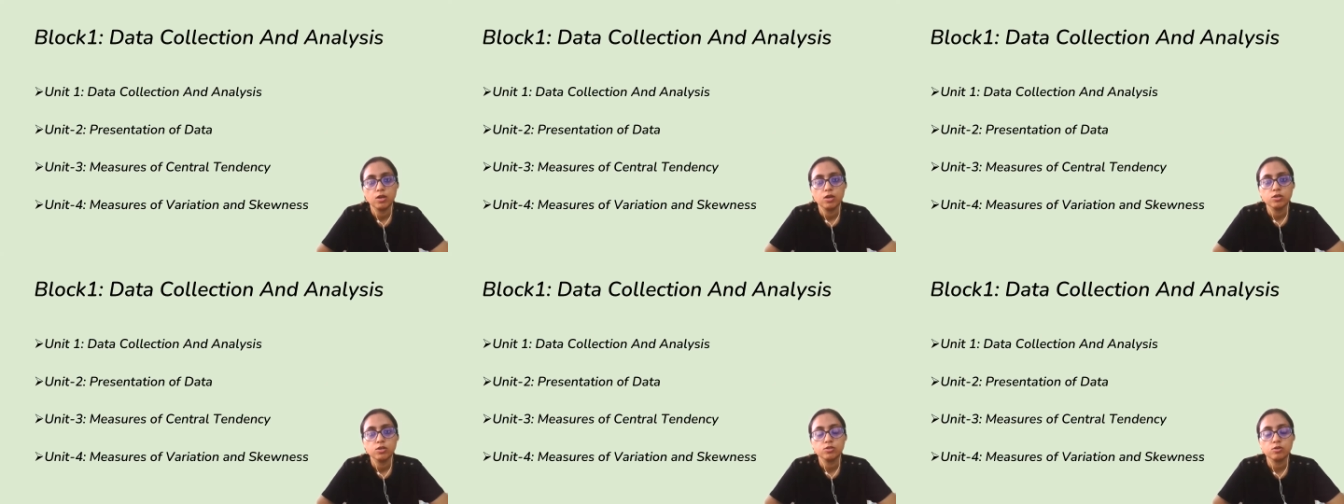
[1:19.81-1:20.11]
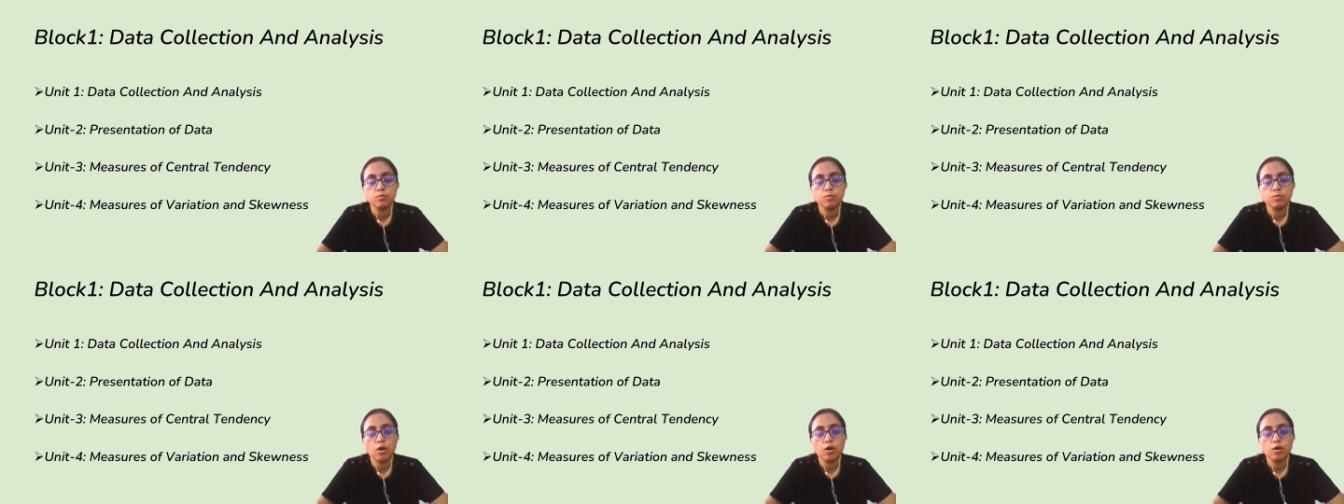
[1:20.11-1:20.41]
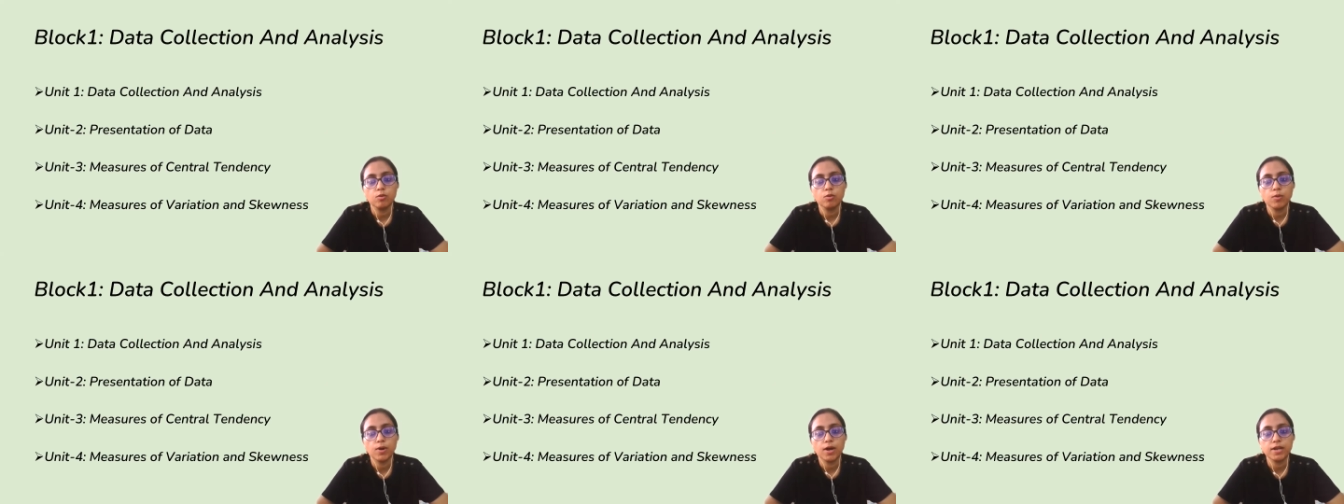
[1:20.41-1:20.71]
So Block
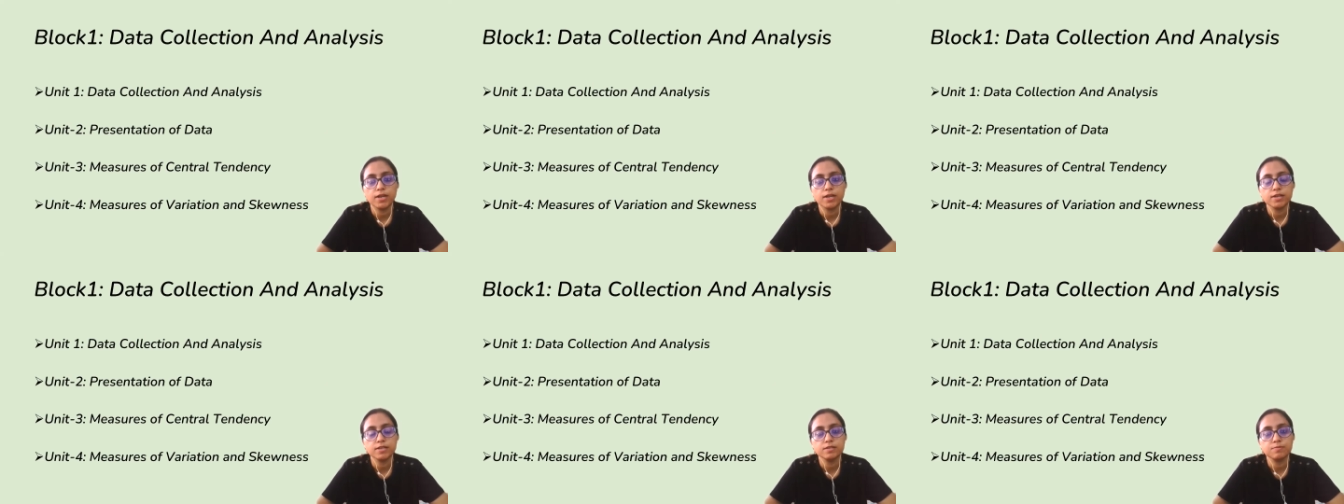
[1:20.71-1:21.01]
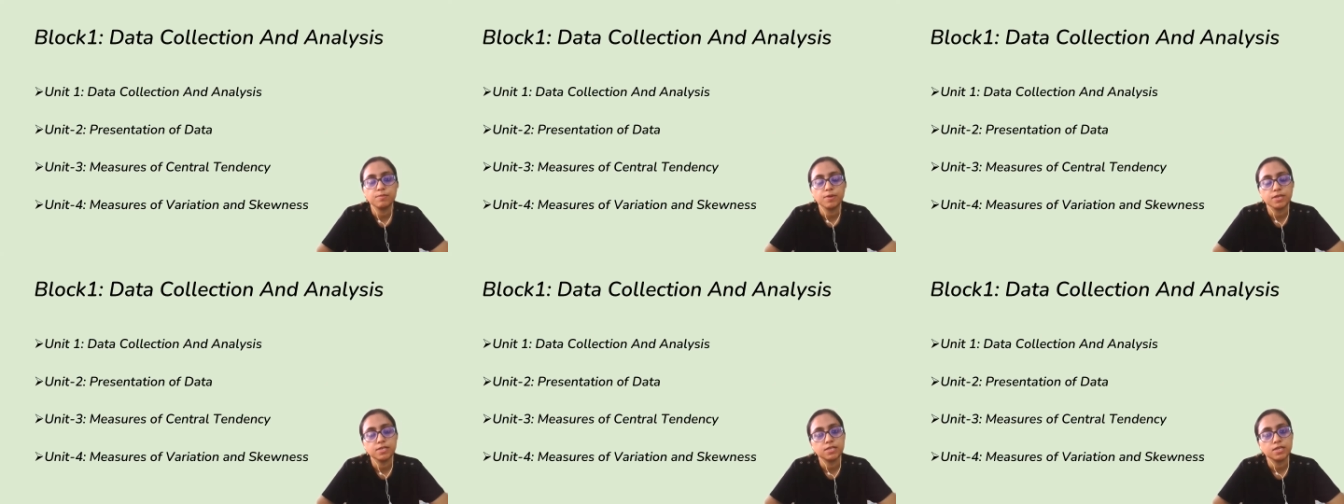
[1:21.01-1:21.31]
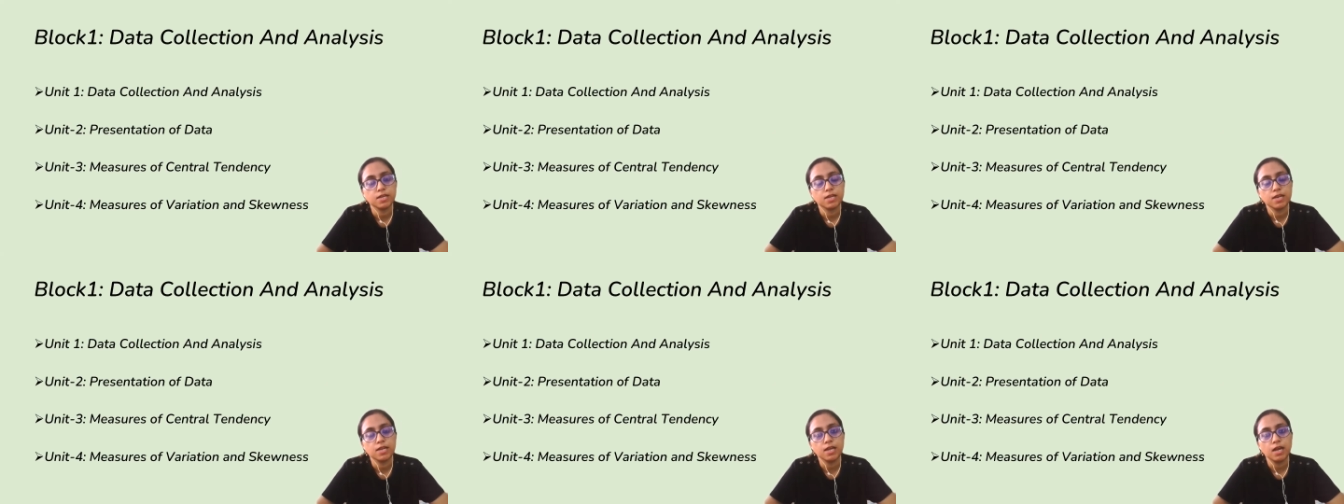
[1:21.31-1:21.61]
1 is
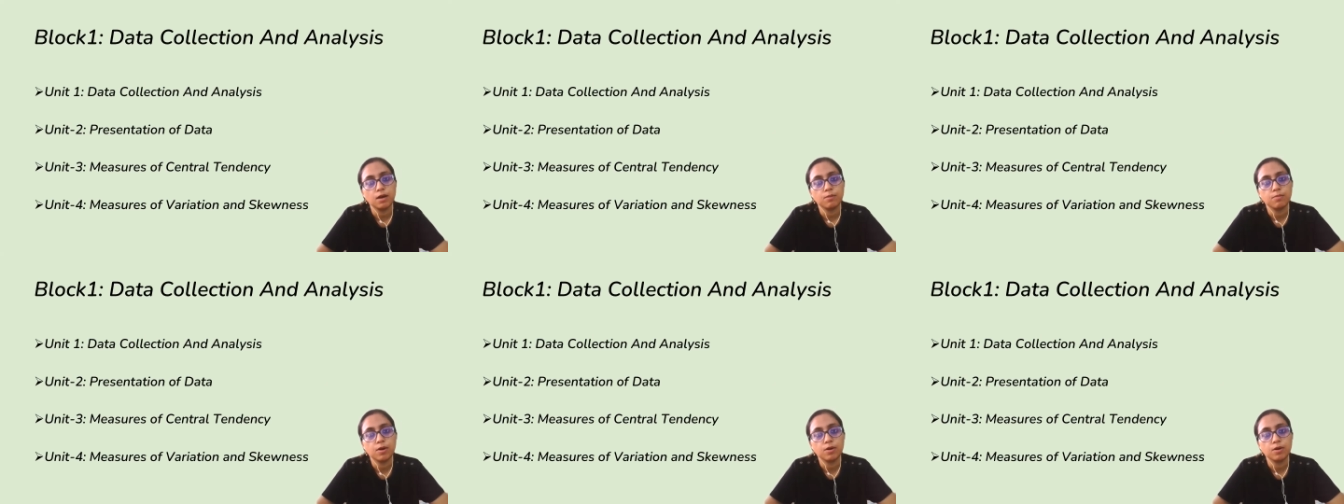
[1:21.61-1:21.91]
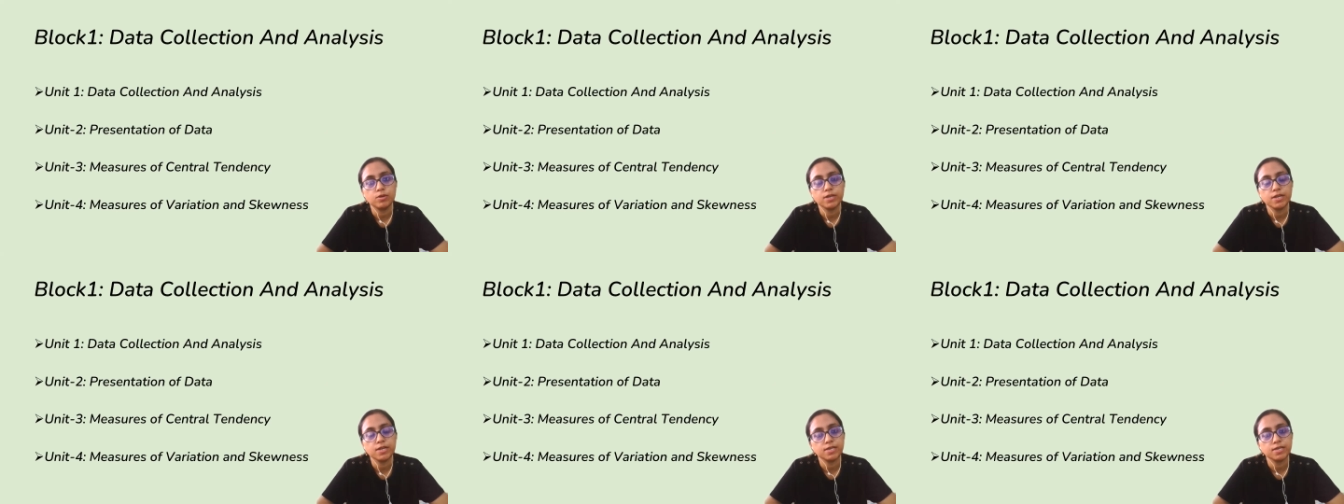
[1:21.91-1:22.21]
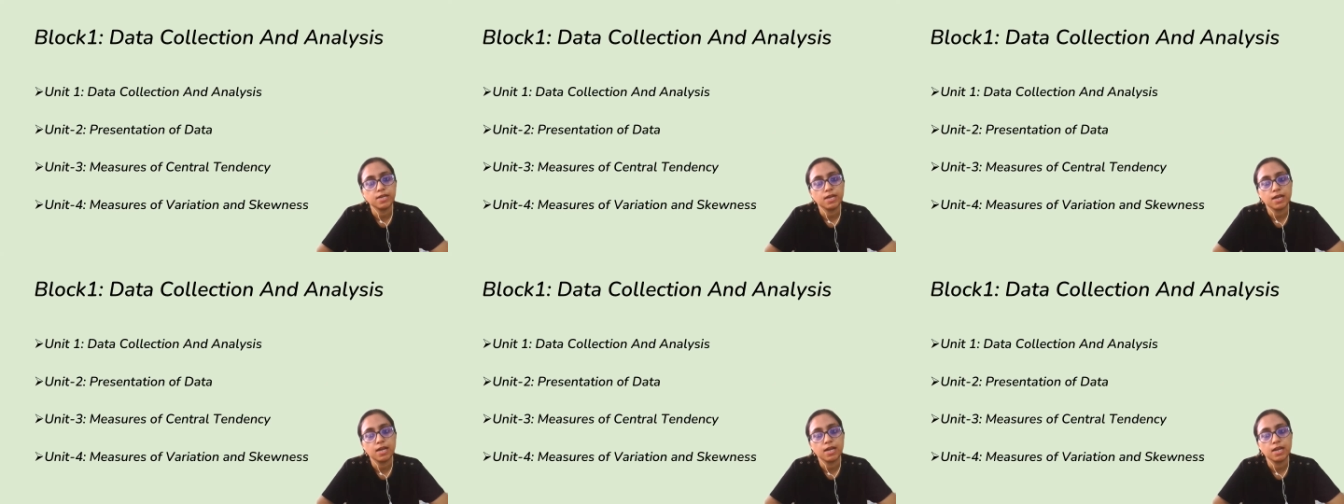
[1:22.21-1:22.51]
basically about
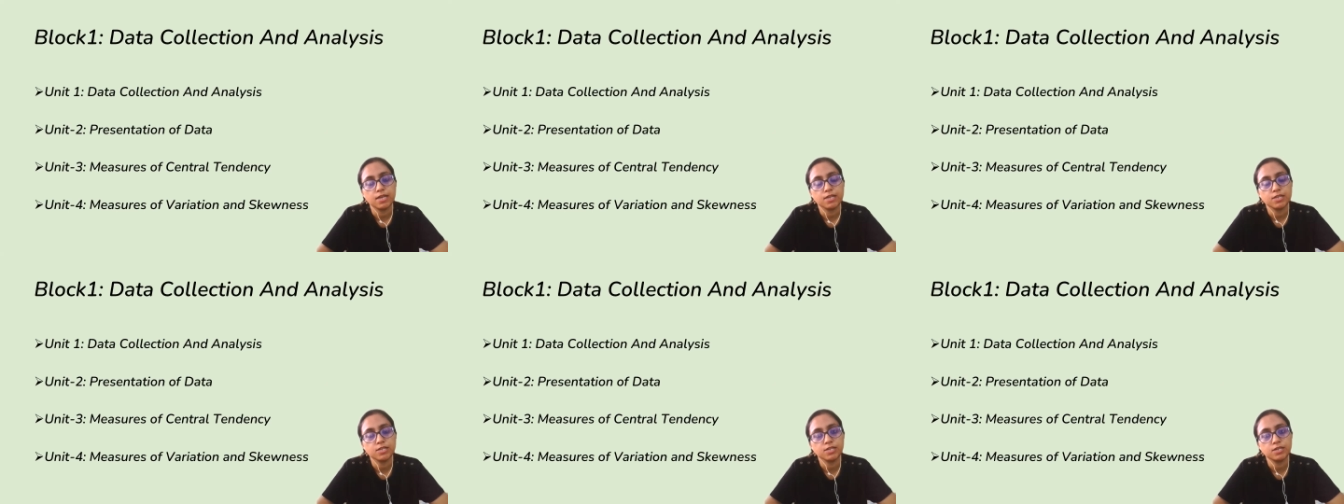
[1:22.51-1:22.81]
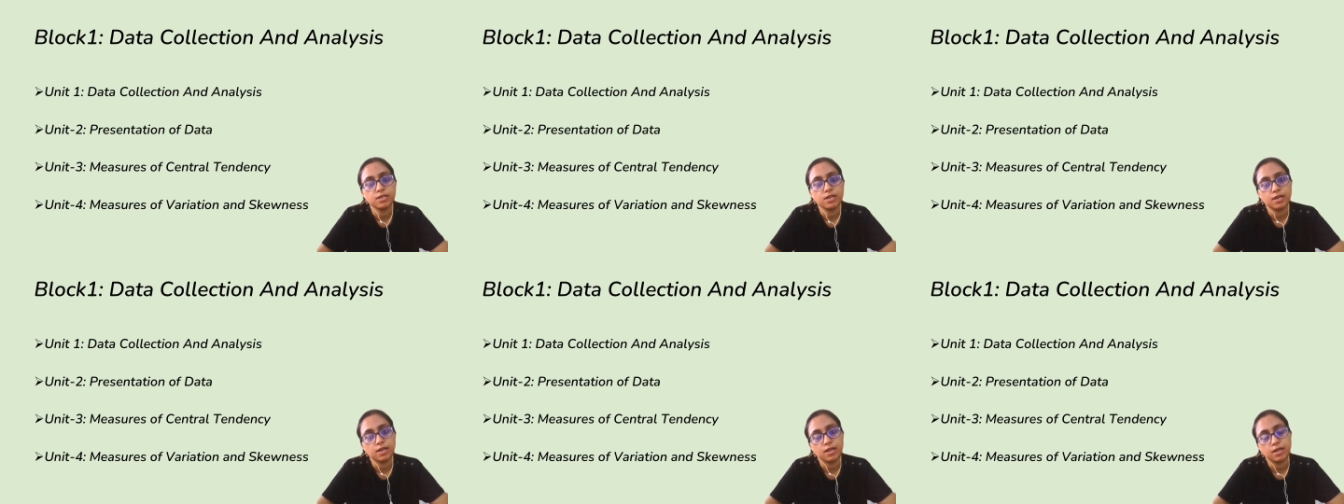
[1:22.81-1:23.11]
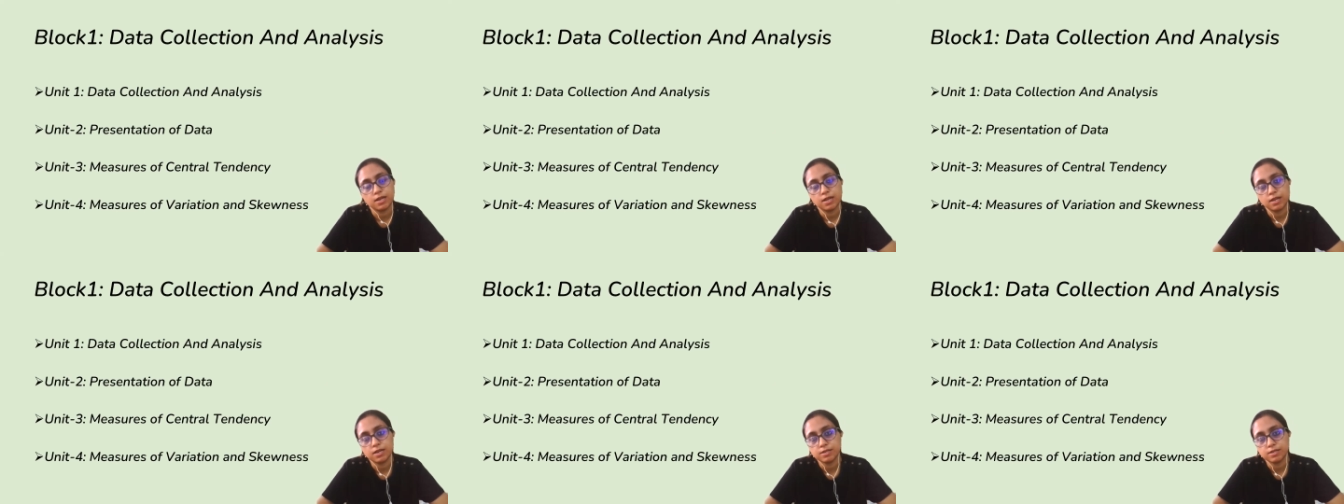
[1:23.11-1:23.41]
data collection and
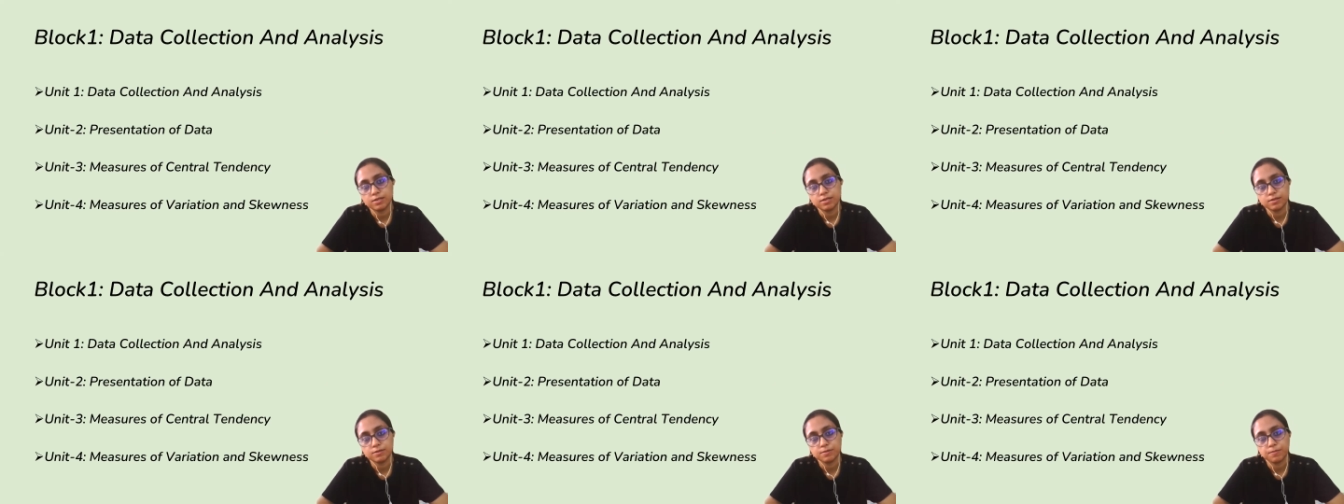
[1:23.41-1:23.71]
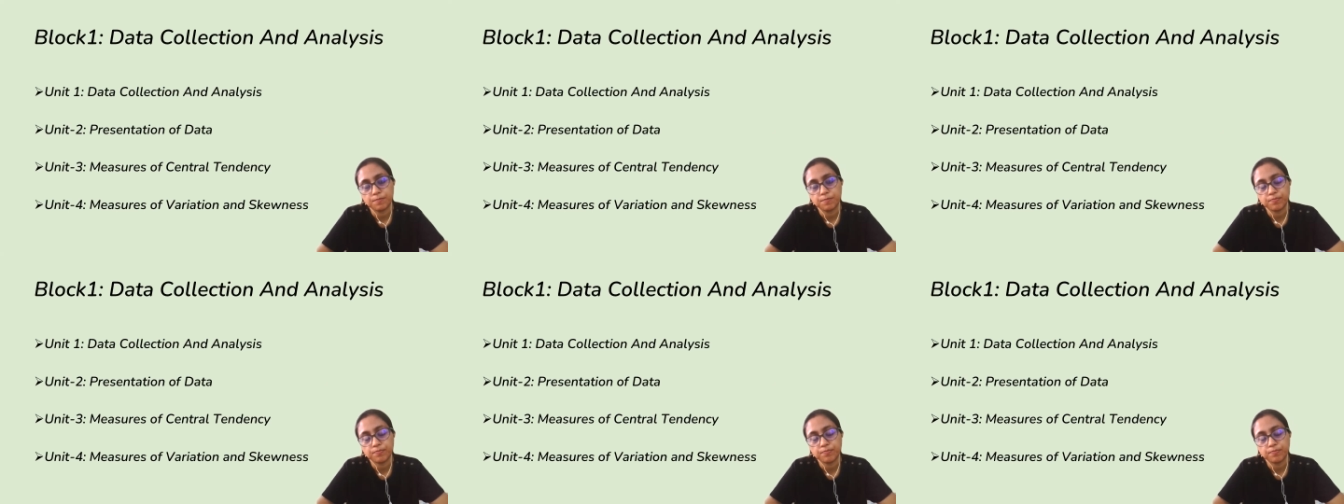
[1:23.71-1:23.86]
analysis.